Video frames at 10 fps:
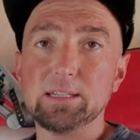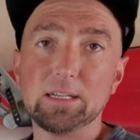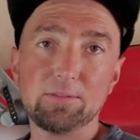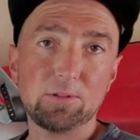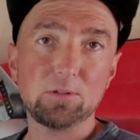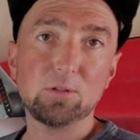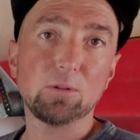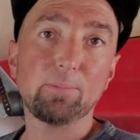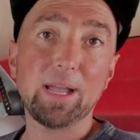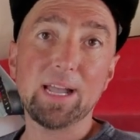If you
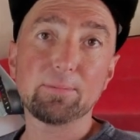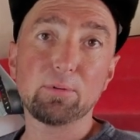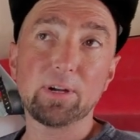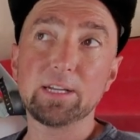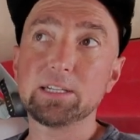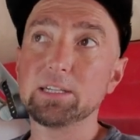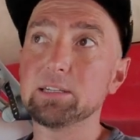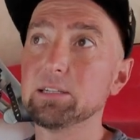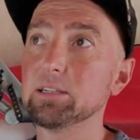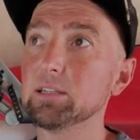Google PAC Brake
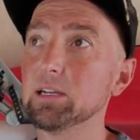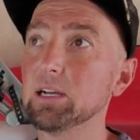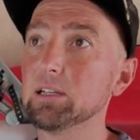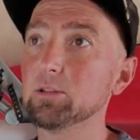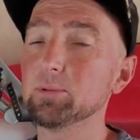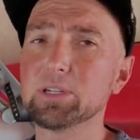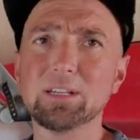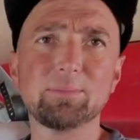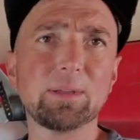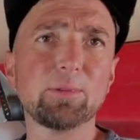
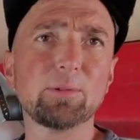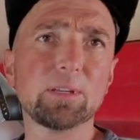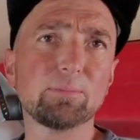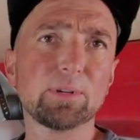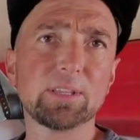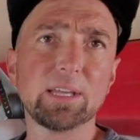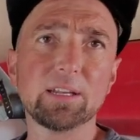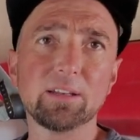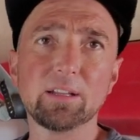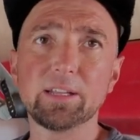lubricant, maybe we can put that
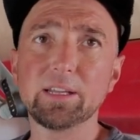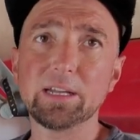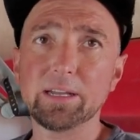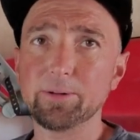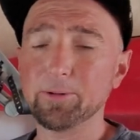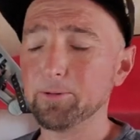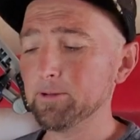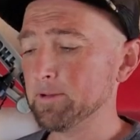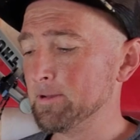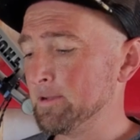in the link, I don't know.
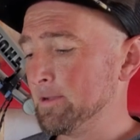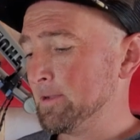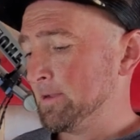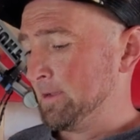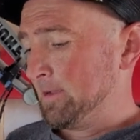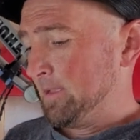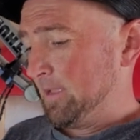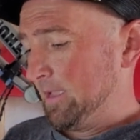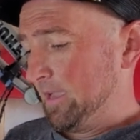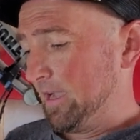
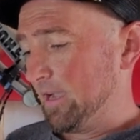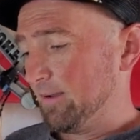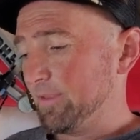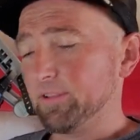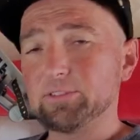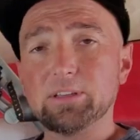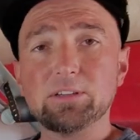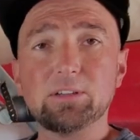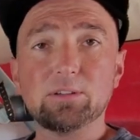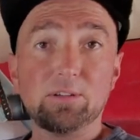They'll
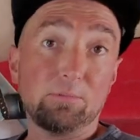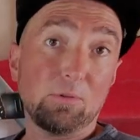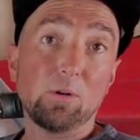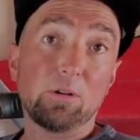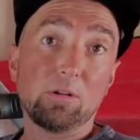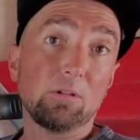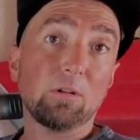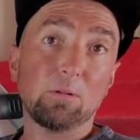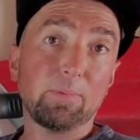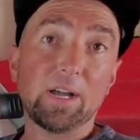send you, you order
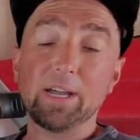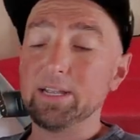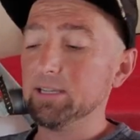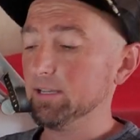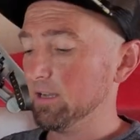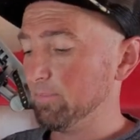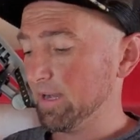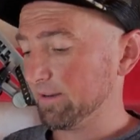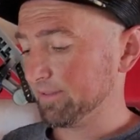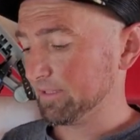or buy a
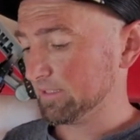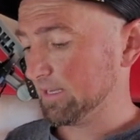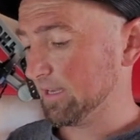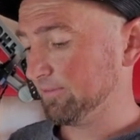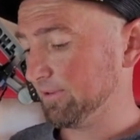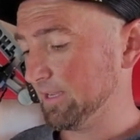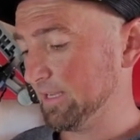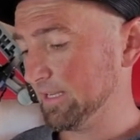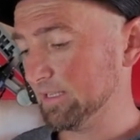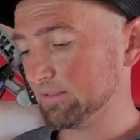bottle of this stuff.
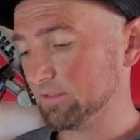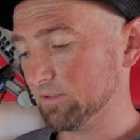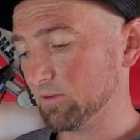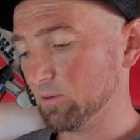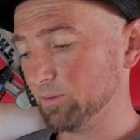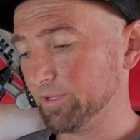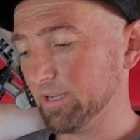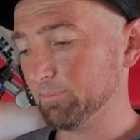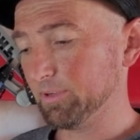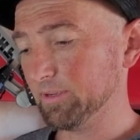It's going to hold
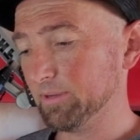up